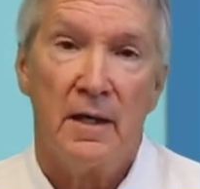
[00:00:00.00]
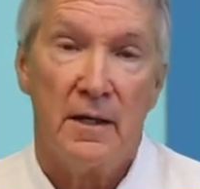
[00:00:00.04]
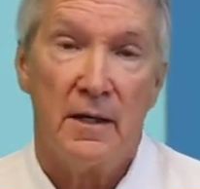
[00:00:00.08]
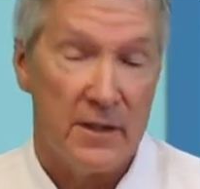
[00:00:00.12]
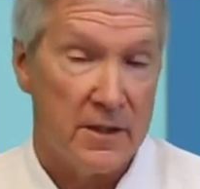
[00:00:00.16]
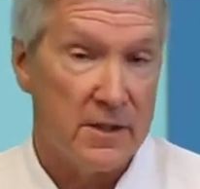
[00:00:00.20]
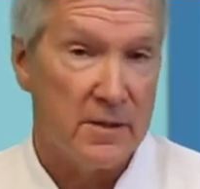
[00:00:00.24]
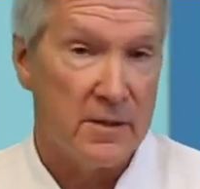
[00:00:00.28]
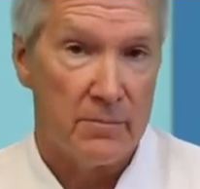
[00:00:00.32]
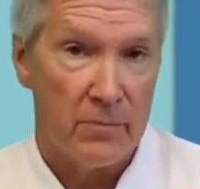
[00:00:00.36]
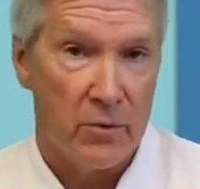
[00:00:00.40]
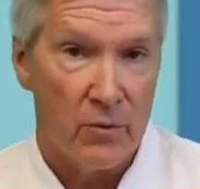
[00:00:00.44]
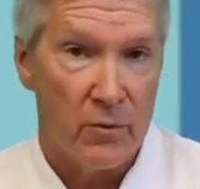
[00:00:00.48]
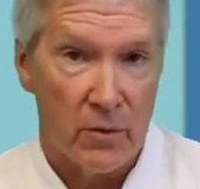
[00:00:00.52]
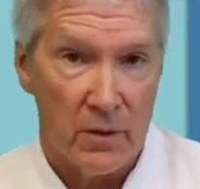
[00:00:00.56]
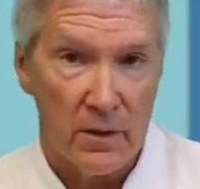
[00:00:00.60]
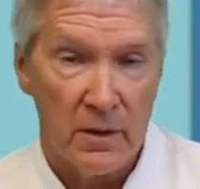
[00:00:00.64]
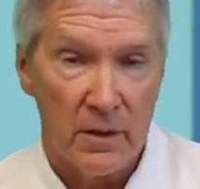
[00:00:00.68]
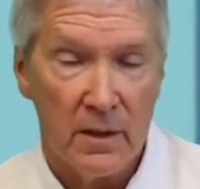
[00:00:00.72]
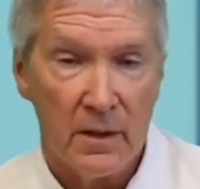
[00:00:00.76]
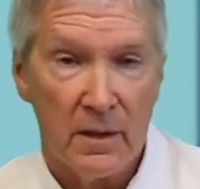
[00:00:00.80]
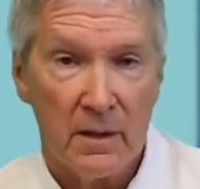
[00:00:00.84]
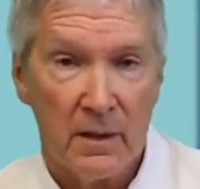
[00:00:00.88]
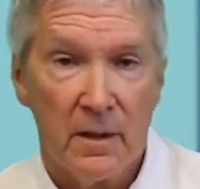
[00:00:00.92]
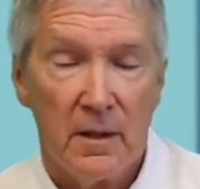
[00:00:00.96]
It's
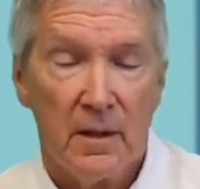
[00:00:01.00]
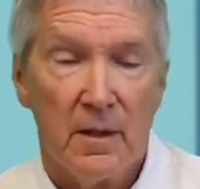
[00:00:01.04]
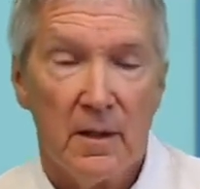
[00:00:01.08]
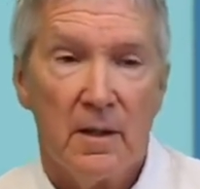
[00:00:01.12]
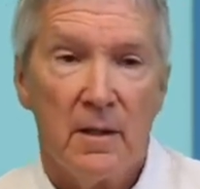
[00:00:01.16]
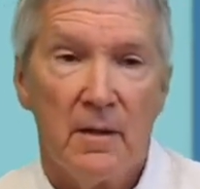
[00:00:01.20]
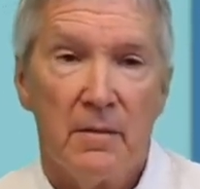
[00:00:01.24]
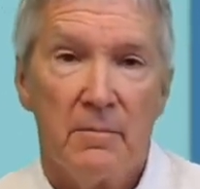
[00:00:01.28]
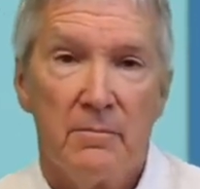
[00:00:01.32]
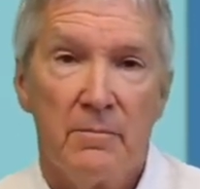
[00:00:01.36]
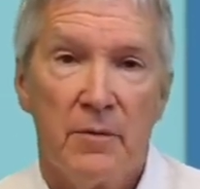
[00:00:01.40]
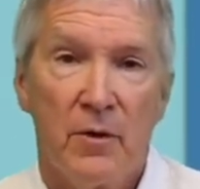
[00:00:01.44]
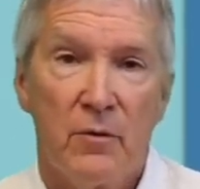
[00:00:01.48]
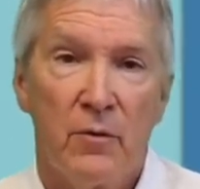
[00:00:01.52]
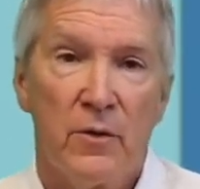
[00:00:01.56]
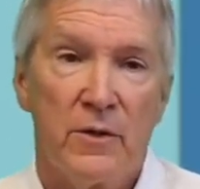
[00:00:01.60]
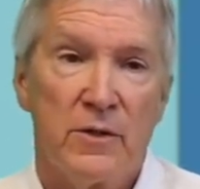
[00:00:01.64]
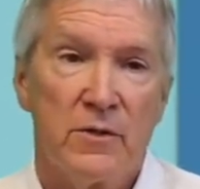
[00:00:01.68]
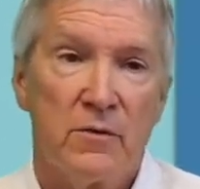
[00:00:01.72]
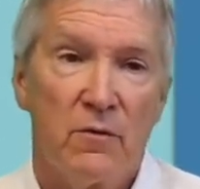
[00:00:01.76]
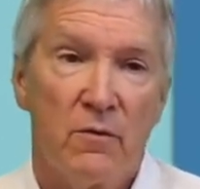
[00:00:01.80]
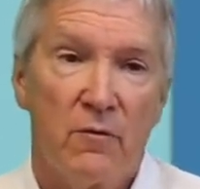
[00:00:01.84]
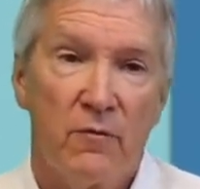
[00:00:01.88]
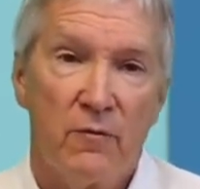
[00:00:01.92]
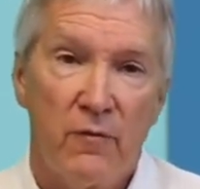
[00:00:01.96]
important, but
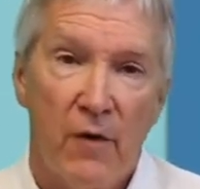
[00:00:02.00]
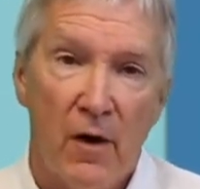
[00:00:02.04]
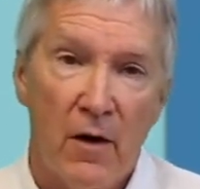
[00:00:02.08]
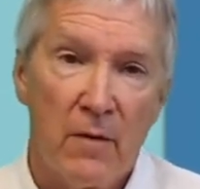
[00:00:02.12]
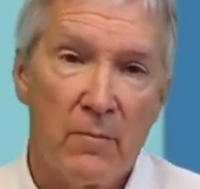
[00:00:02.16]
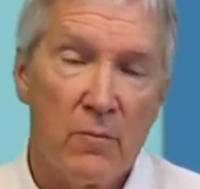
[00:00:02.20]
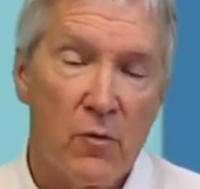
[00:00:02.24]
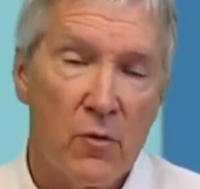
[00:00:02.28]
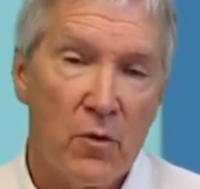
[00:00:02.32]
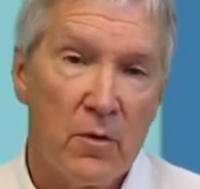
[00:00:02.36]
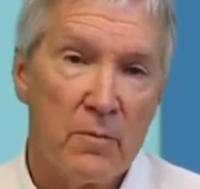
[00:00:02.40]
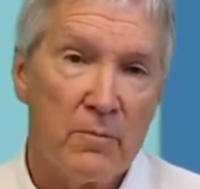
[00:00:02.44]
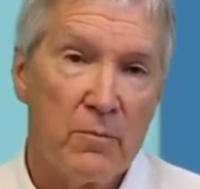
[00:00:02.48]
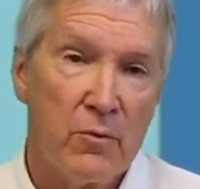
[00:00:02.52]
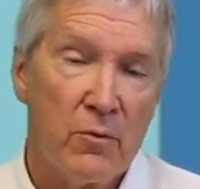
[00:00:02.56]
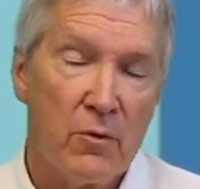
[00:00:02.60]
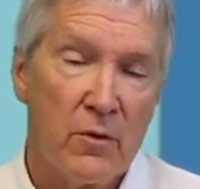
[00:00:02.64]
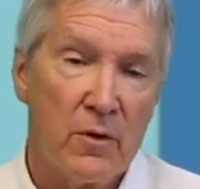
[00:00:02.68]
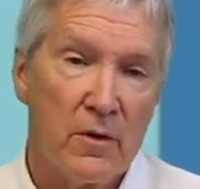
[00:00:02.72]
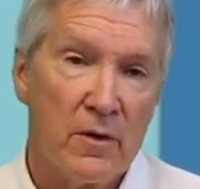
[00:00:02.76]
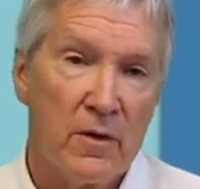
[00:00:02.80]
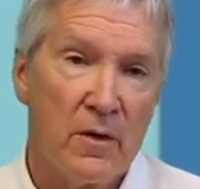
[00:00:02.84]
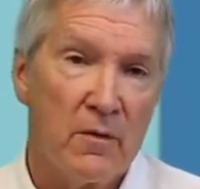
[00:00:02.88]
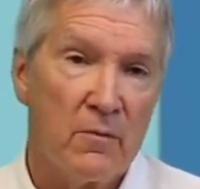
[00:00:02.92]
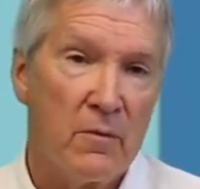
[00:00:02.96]
what's far more
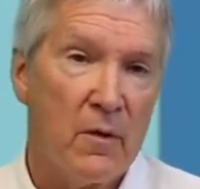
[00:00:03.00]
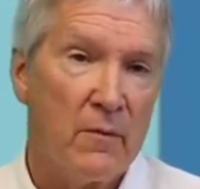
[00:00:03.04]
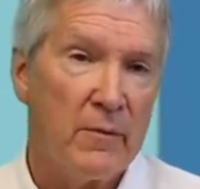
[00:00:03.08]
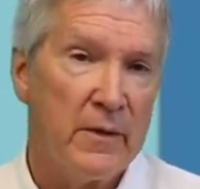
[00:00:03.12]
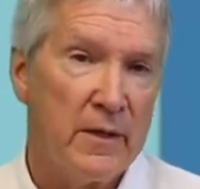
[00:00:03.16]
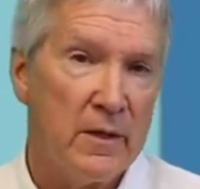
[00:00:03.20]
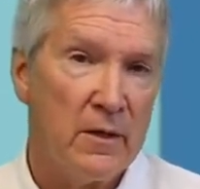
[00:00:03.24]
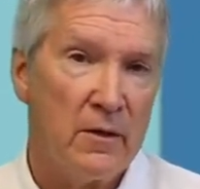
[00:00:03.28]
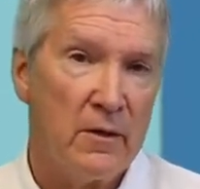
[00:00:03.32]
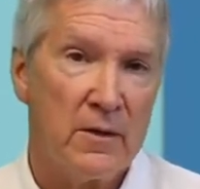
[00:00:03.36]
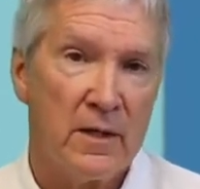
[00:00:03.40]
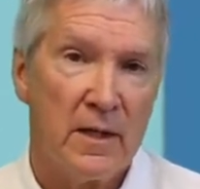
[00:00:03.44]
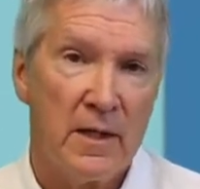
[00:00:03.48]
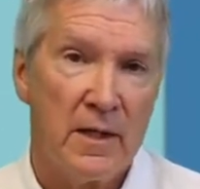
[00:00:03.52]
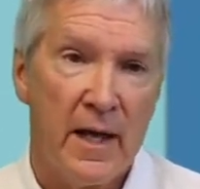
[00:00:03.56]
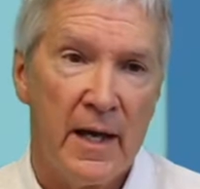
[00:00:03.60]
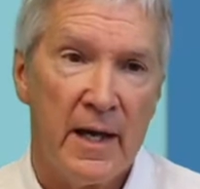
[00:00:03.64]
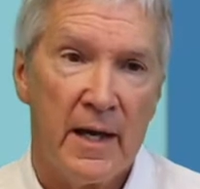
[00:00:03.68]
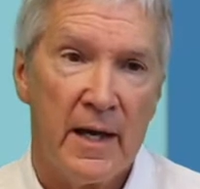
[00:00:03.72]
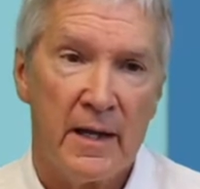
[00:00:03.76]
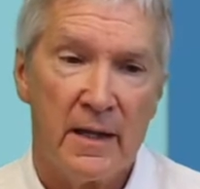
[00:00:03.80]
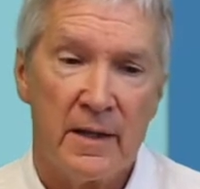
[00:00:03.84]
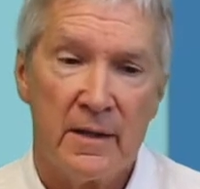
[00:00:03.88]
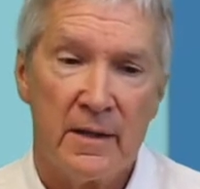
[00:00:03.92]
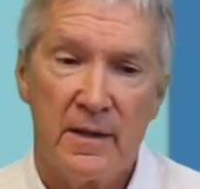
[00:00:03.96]
important, and what we know
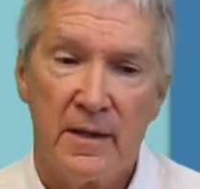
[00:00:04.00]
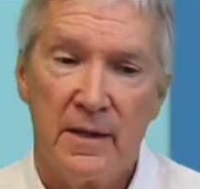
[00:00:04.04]
today,